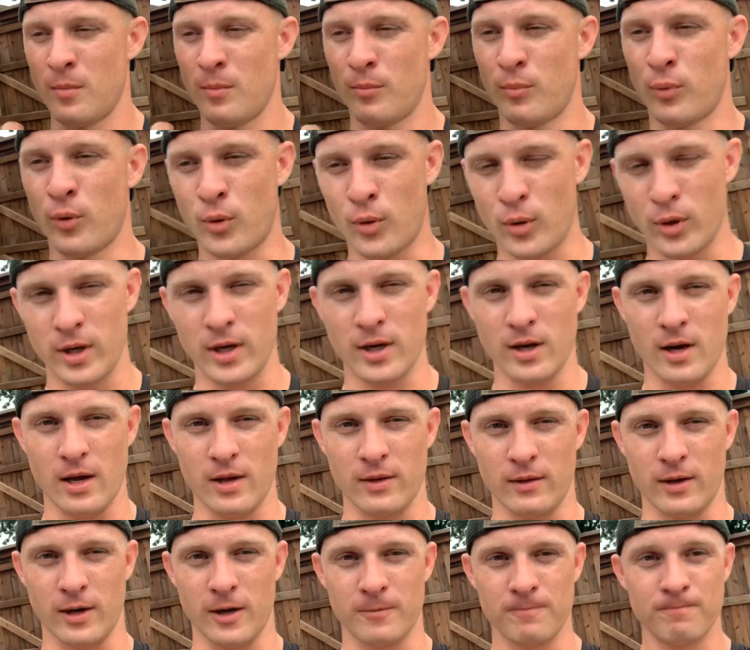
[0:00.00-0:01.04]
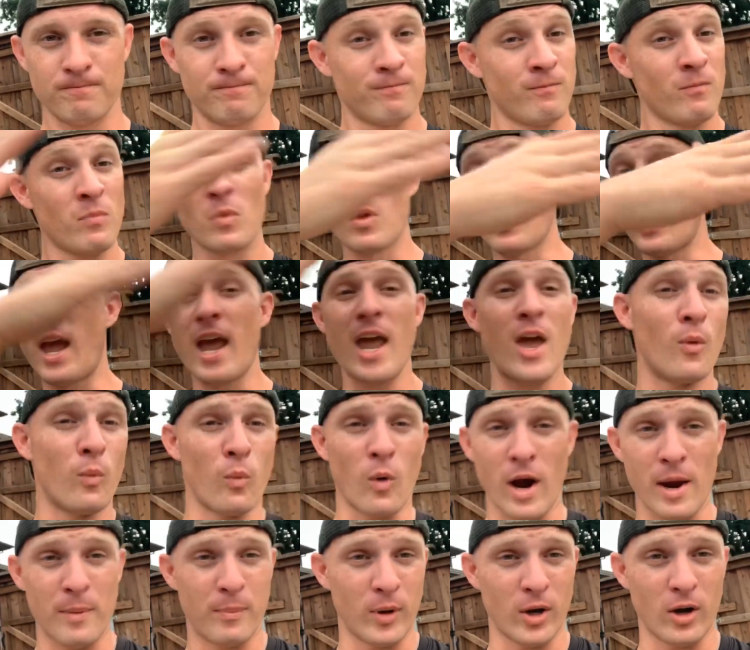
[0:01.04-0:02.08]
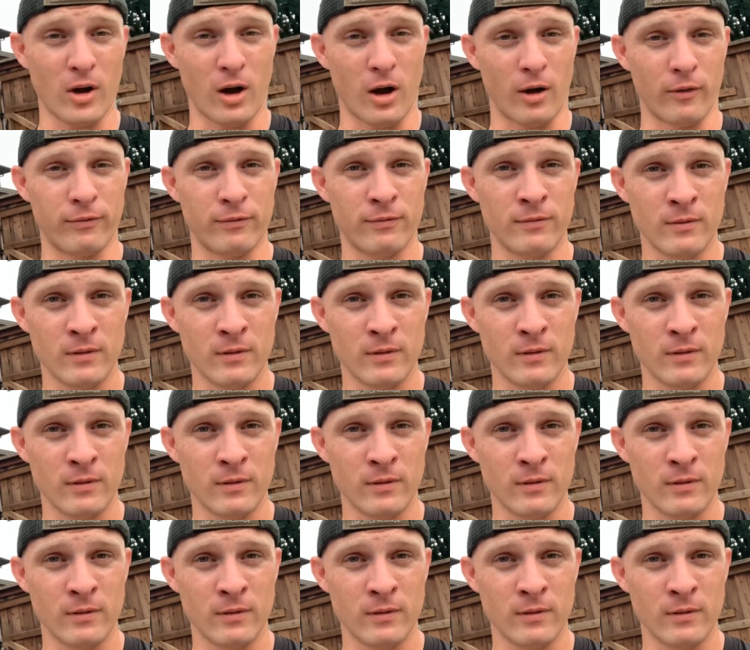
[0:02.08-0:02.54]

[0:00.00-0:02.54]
put it on there and wipe it off.